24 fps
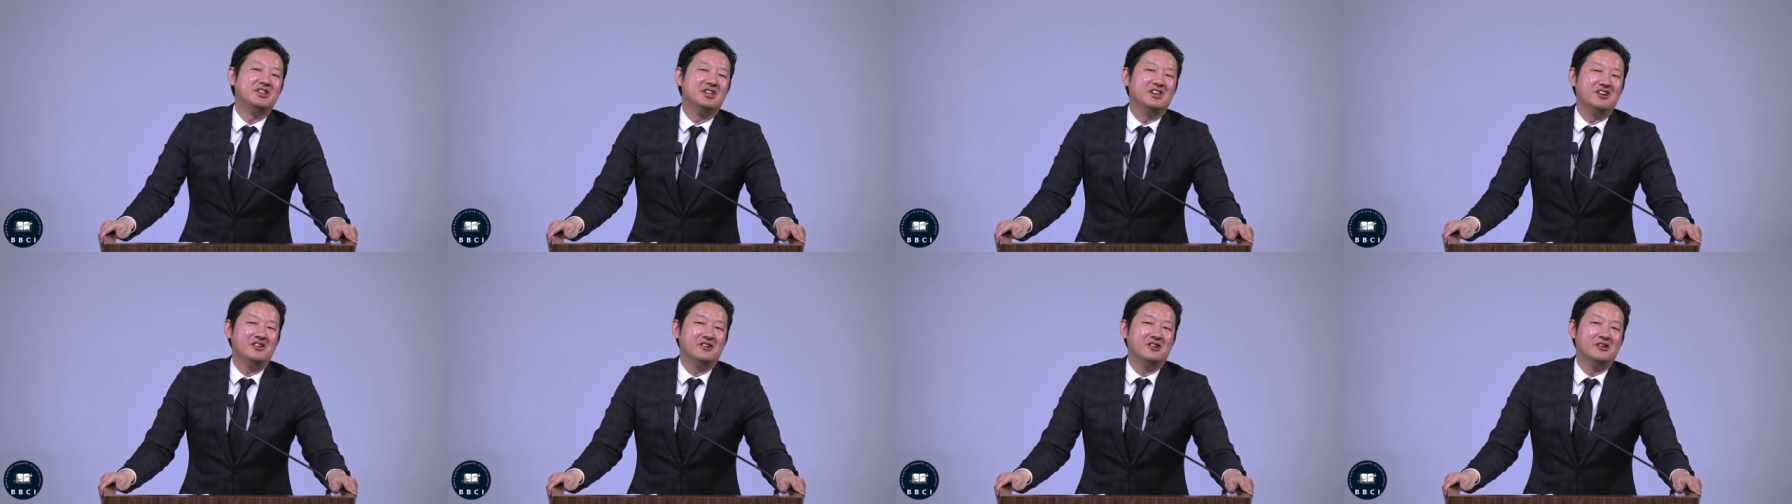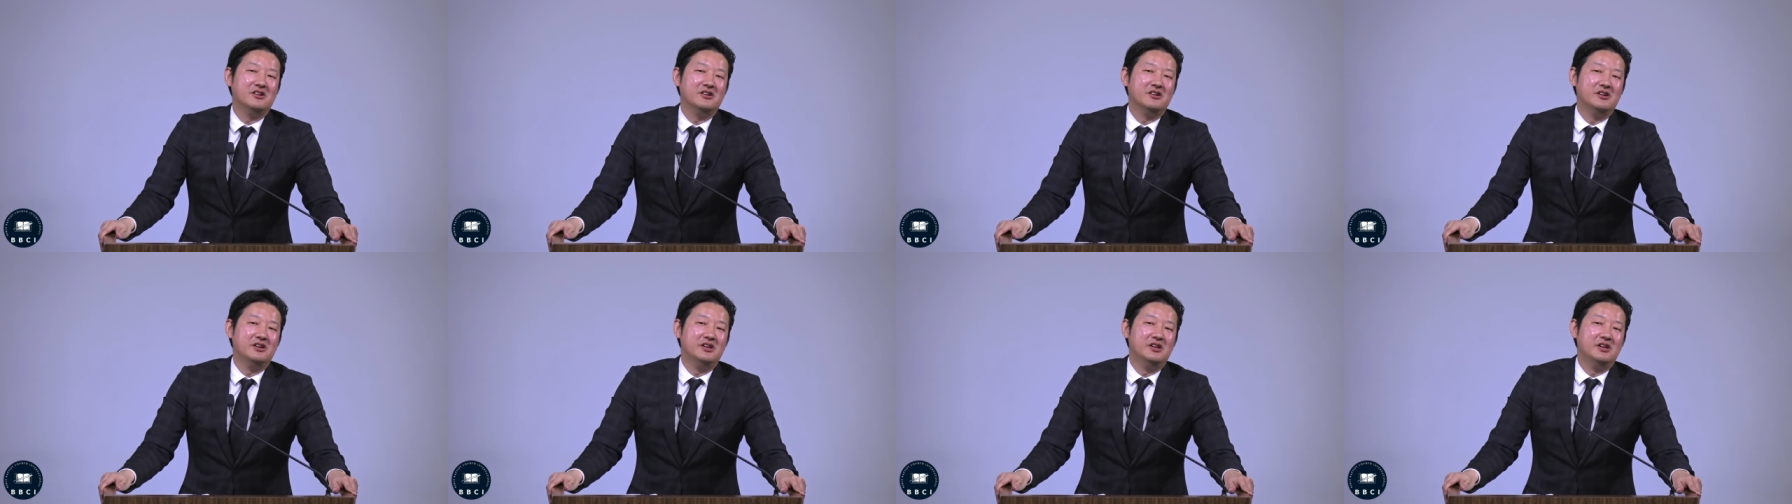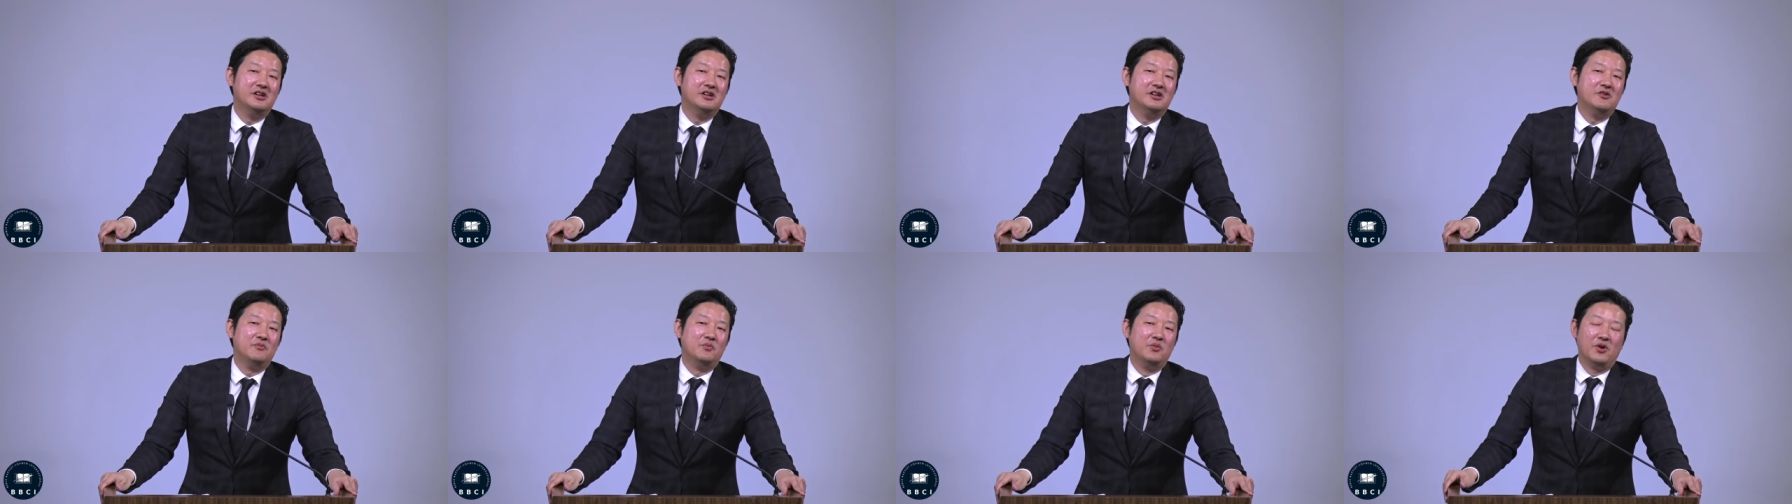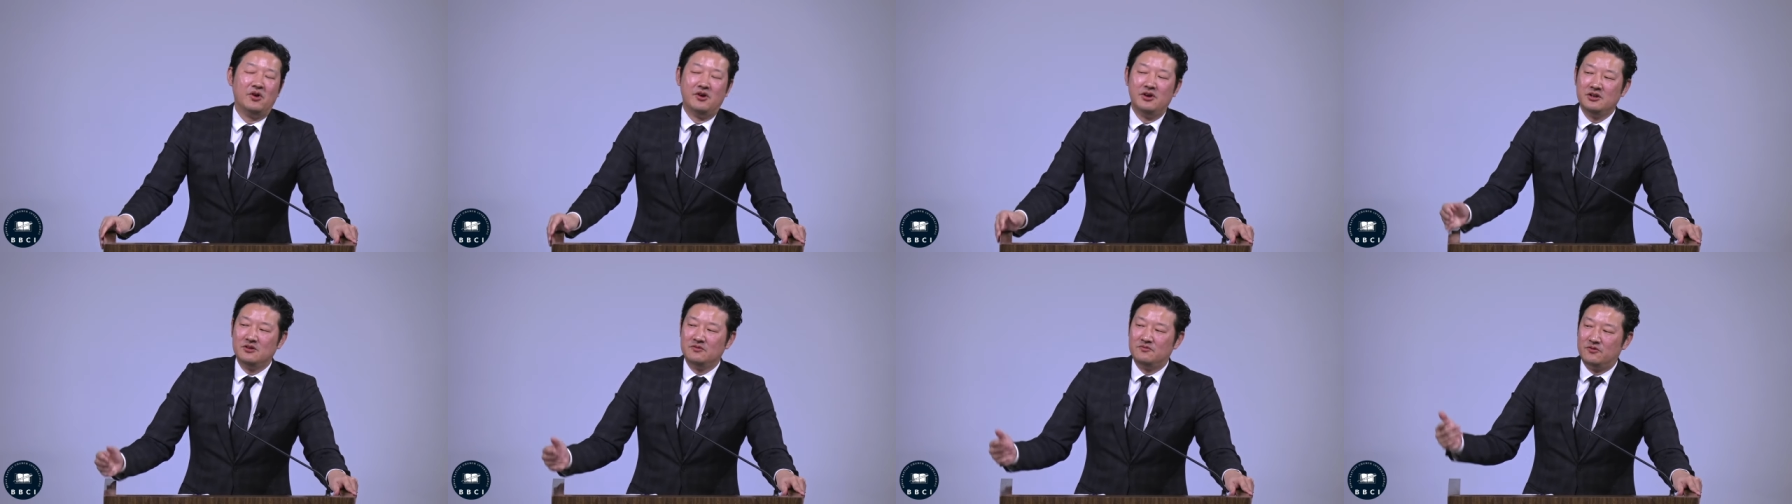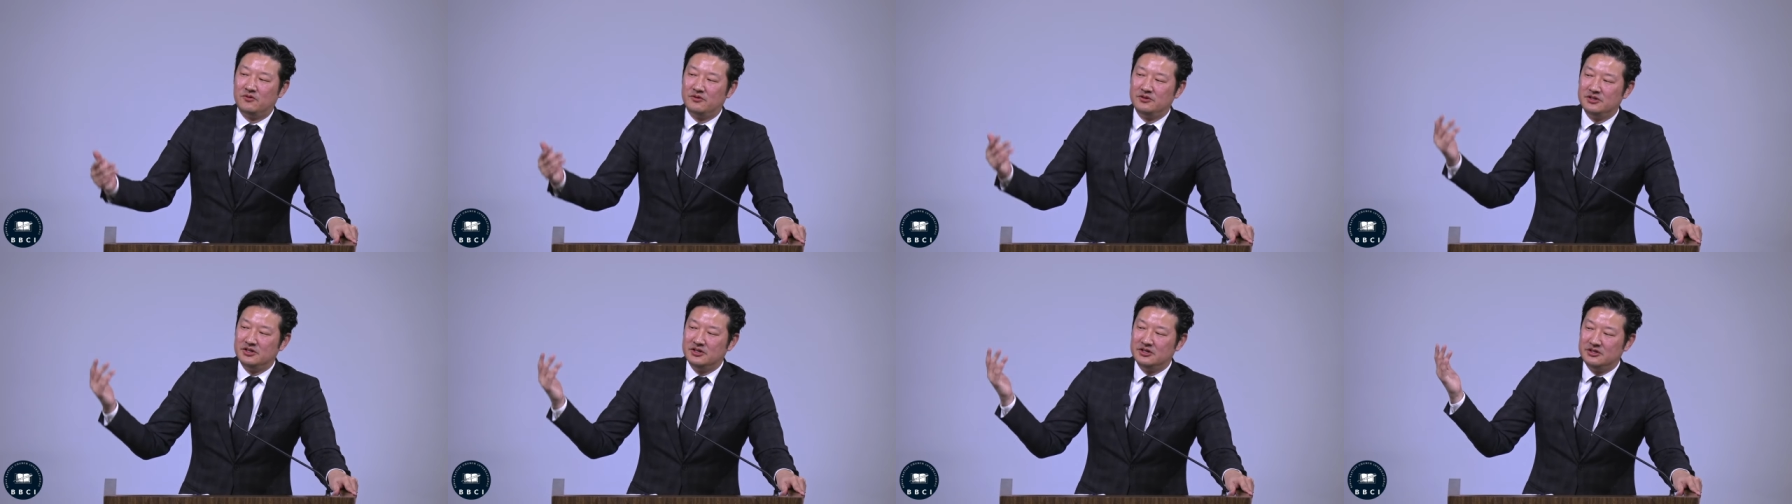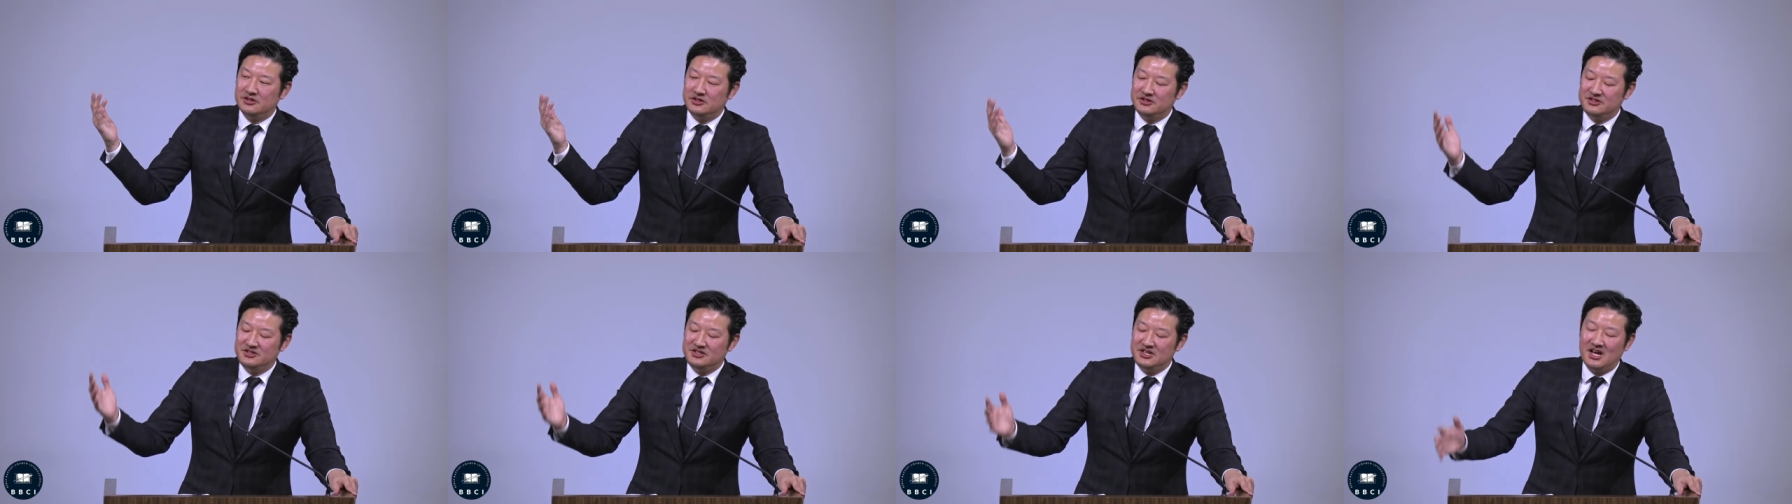year, burning for the
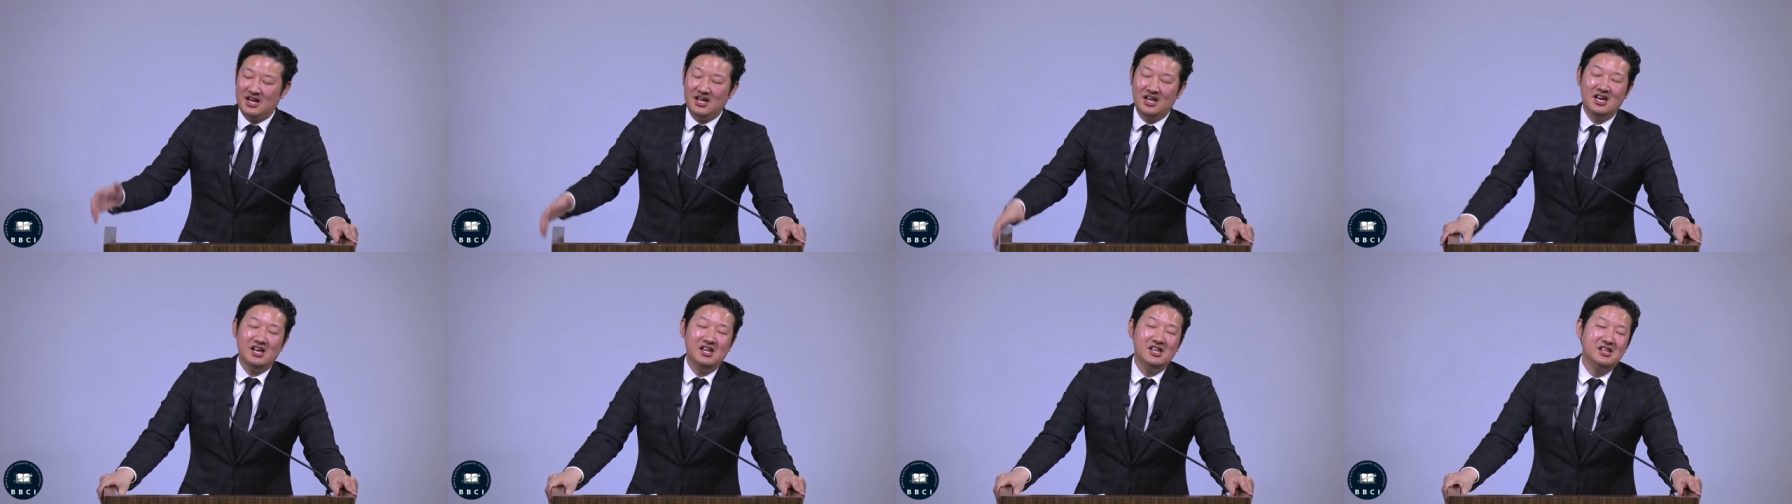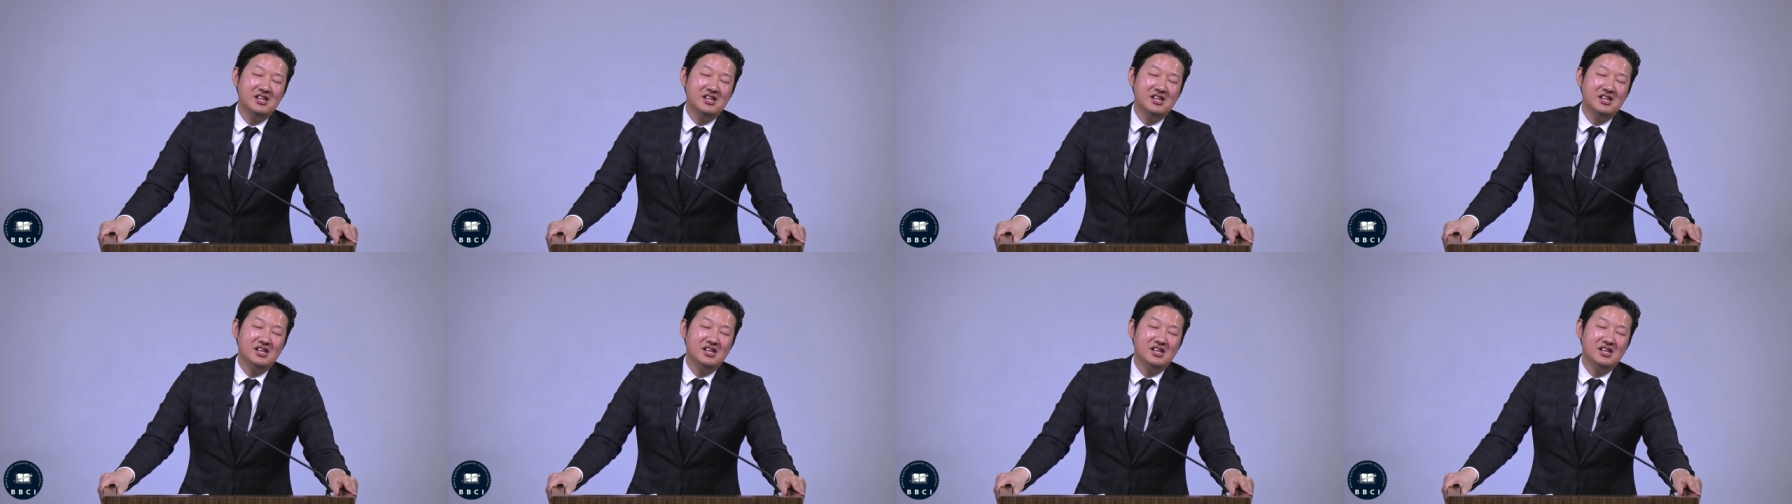second